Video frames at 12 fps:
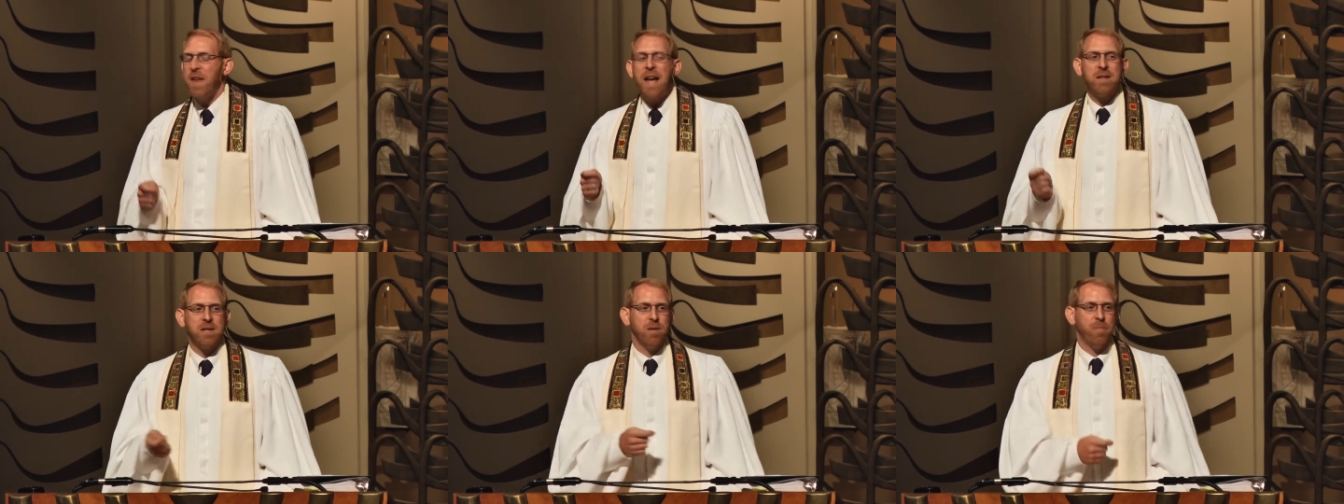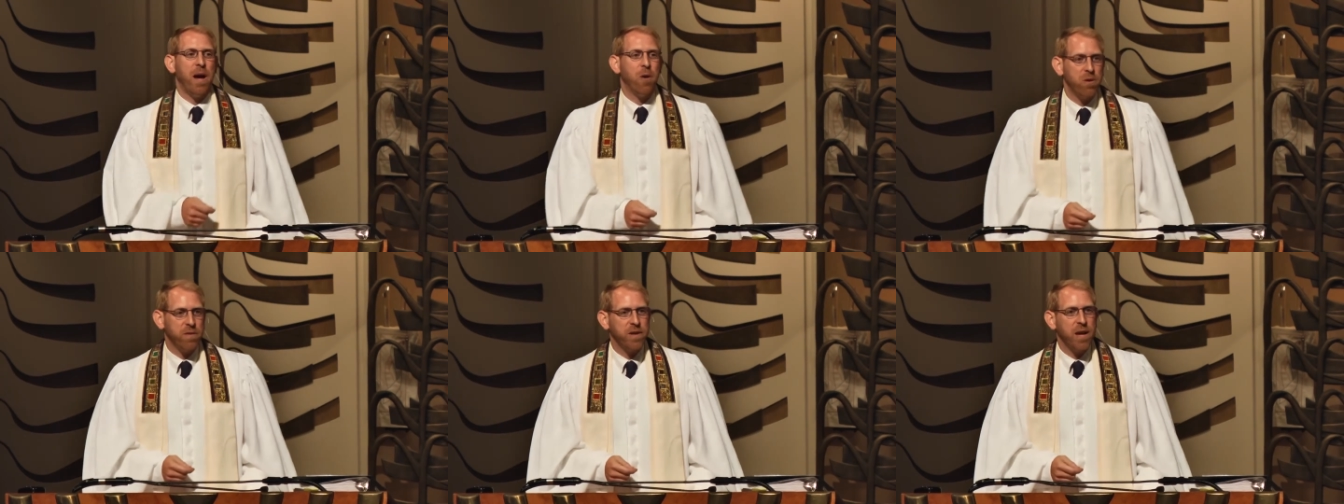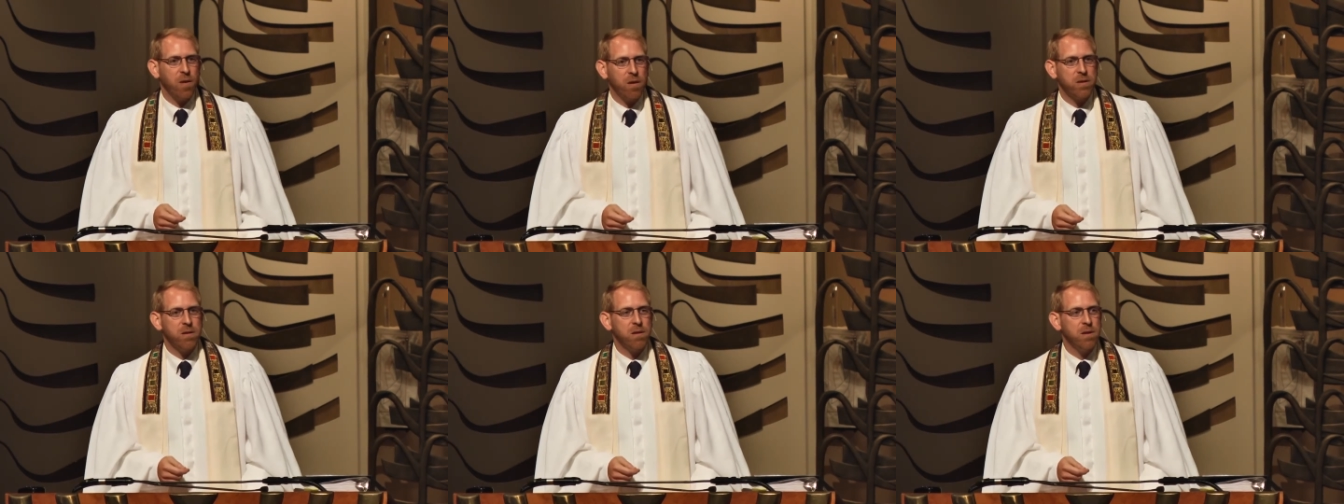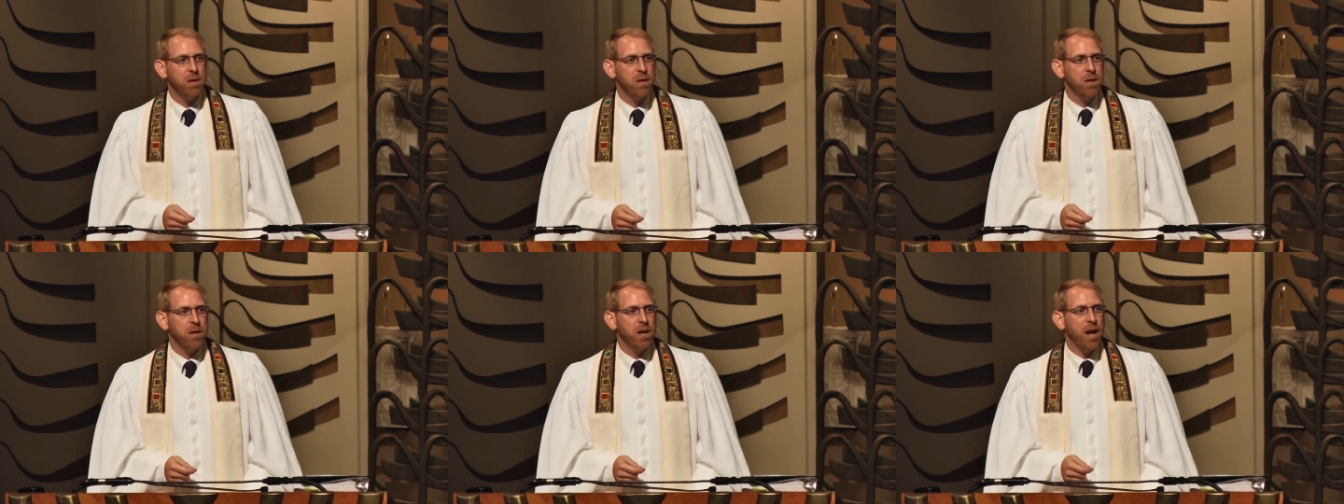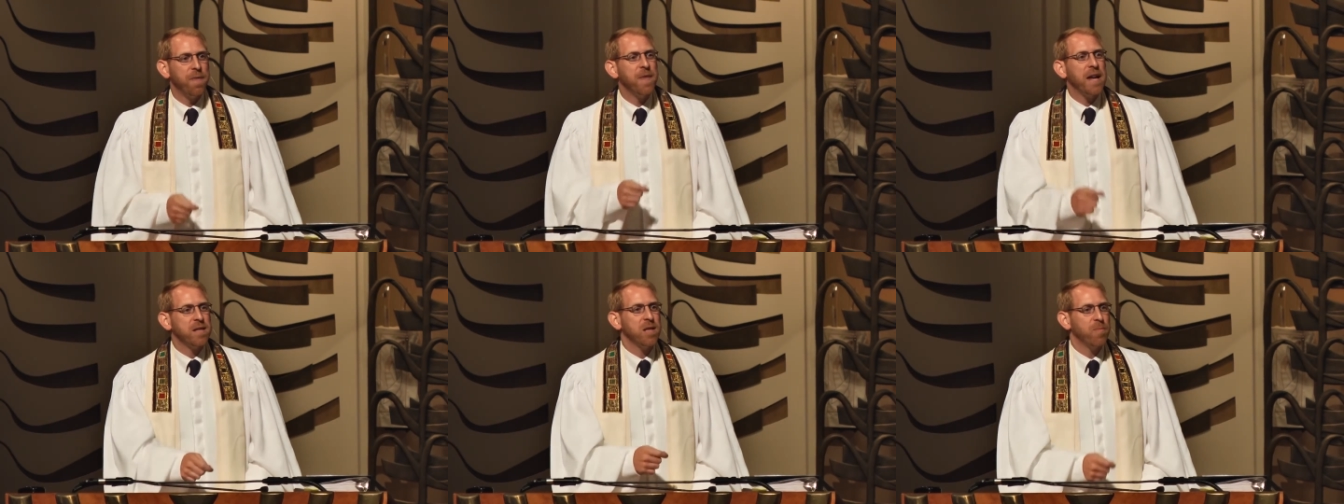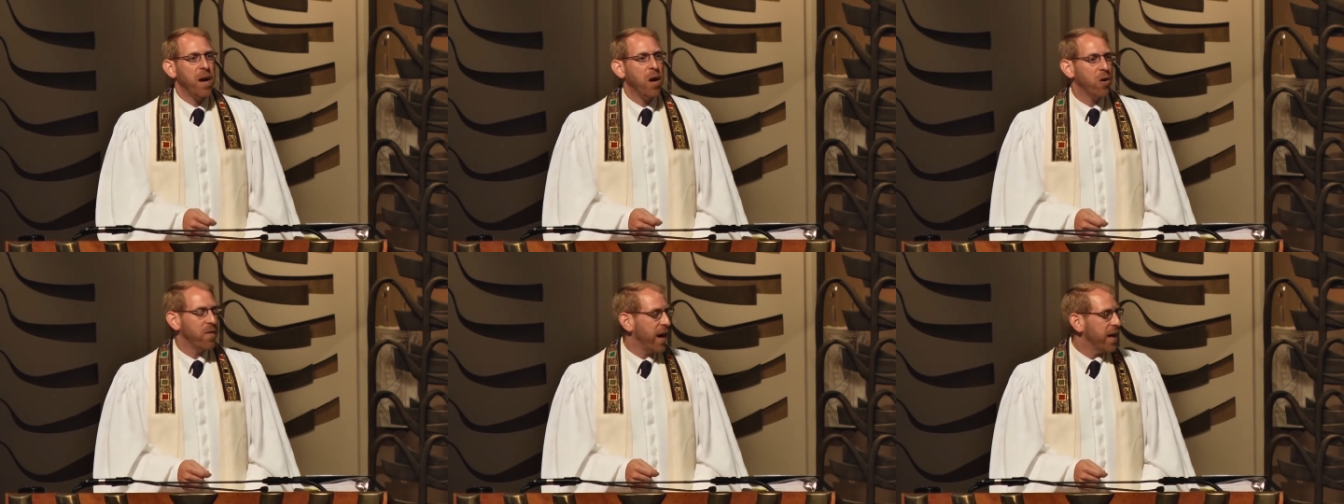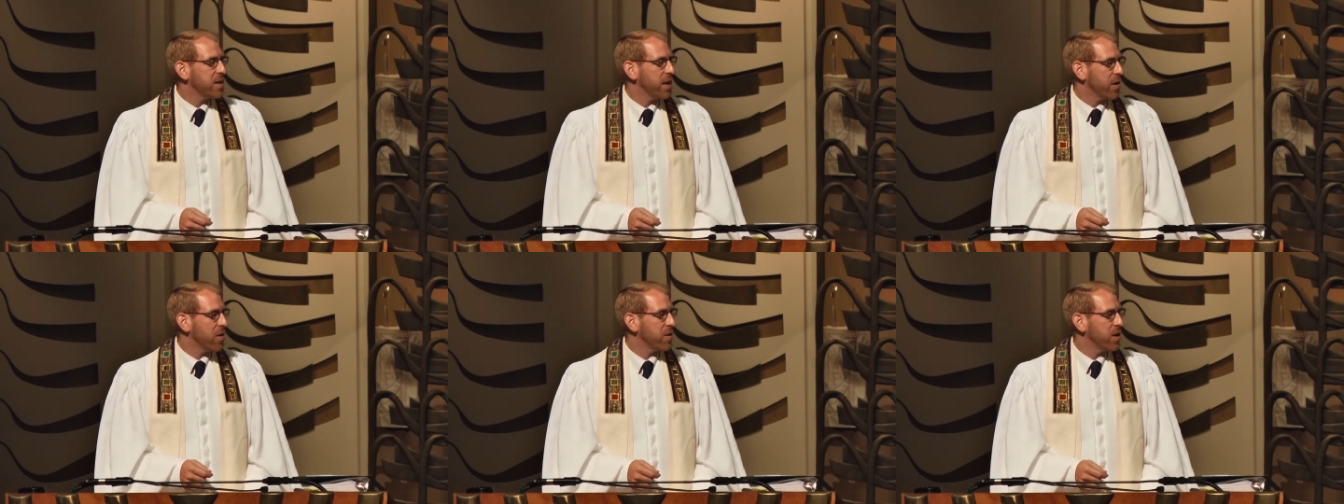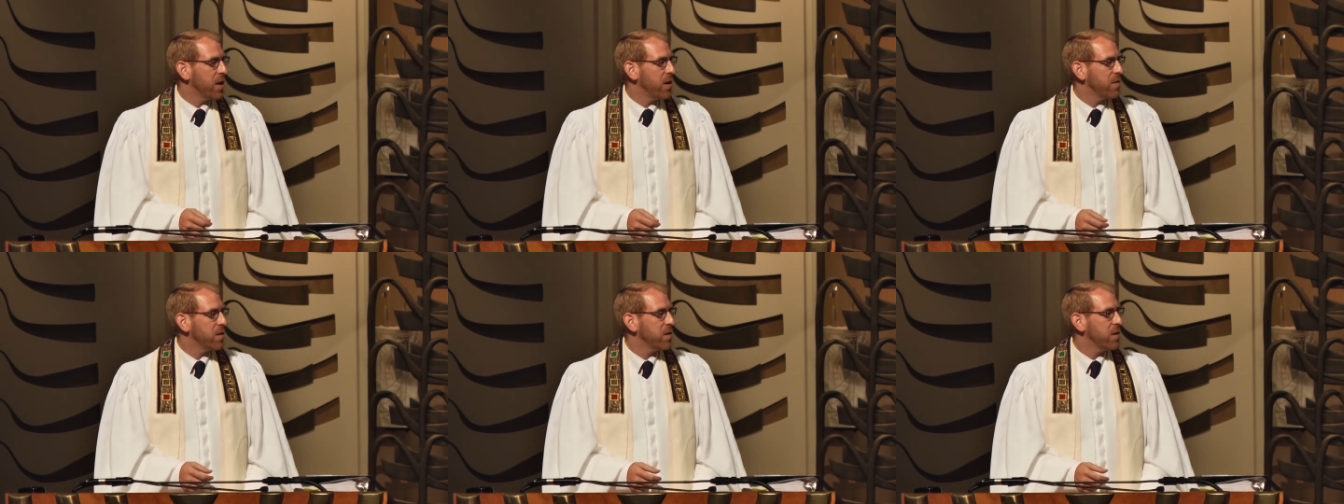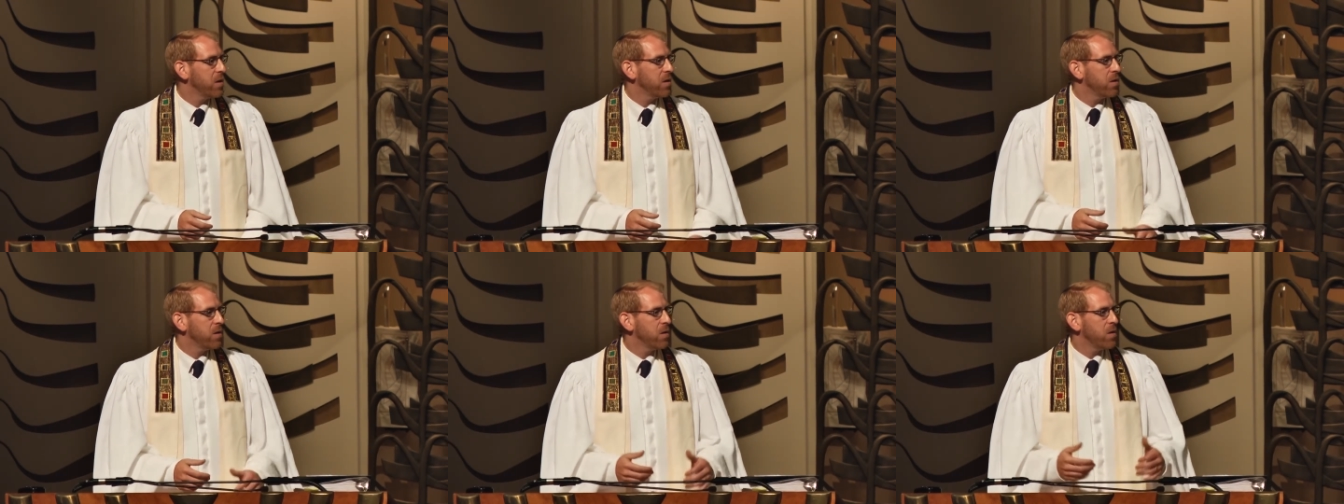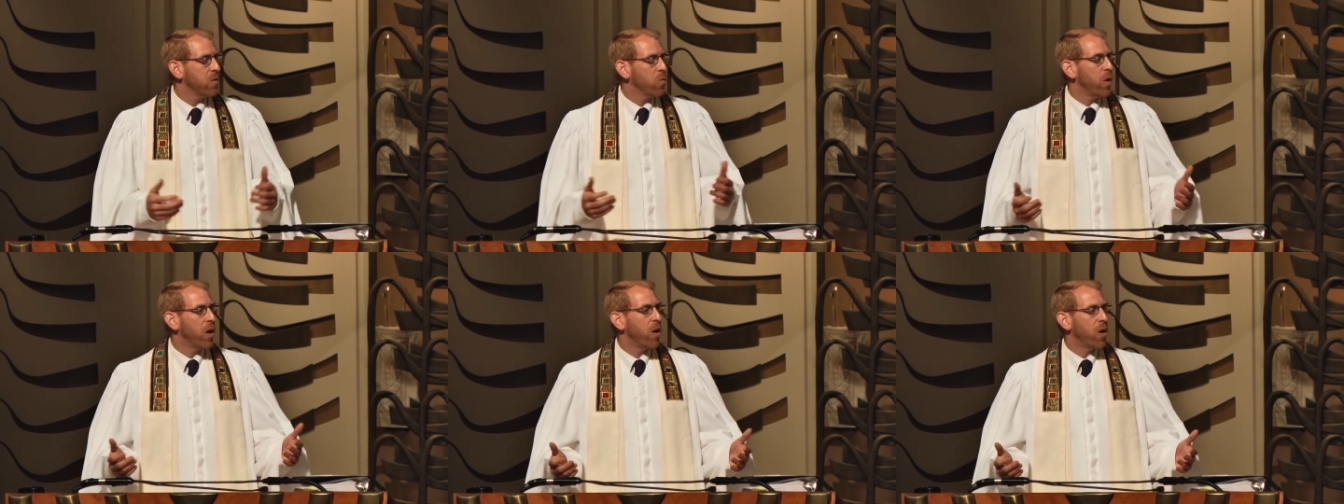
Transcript: That's the power of character. And that's the power of asking ourselves, where